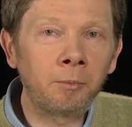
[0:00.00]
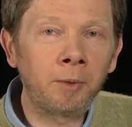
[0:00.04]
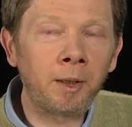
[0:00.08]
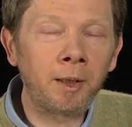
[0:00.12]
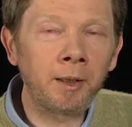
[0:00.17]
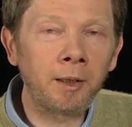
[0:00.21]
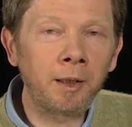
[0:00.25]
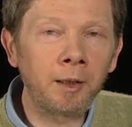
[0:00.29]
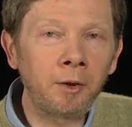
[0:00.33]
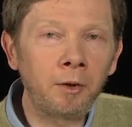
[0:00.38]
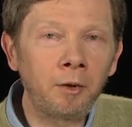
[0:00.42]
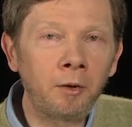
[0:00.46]

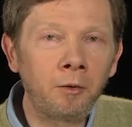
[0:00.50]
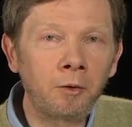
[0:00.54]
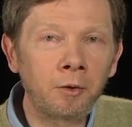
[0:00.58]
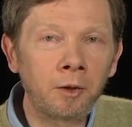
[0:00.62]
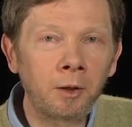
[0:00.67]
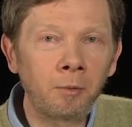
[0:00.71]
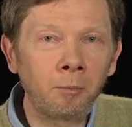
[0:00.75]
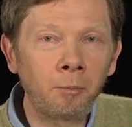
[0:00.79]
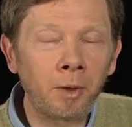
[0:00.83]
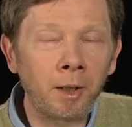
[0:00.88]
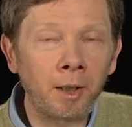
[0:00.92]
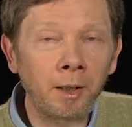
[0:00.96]
why are you
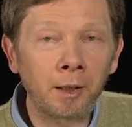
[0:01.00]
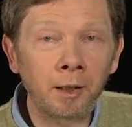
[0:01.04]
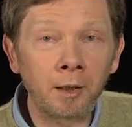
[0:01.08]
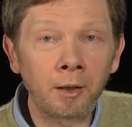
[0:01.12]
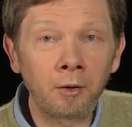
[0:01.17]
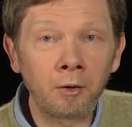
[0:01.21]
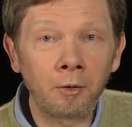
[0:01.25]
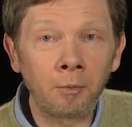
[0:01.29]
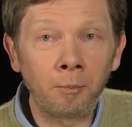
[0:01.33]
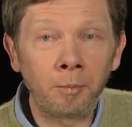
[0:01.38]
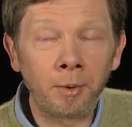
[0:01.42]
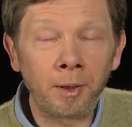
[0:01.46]
looking back at
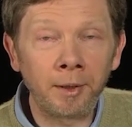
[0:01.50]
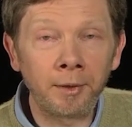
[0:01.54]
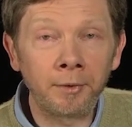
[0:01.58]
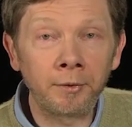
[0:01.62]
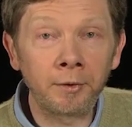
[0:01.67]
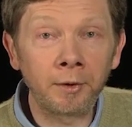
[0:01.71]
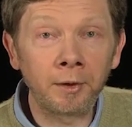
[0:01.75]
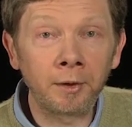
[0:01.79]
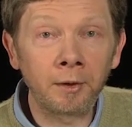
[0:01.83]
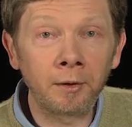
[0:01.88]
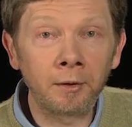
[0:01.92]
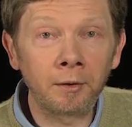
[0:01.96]
your
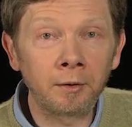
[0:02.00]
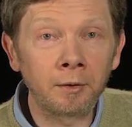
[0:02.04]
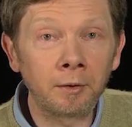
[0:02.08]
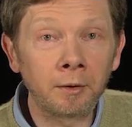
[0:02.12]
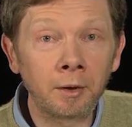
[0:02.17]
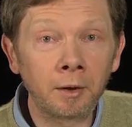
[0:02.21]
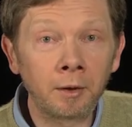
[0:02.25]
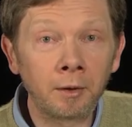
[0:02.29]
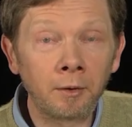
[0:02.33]
bicycle?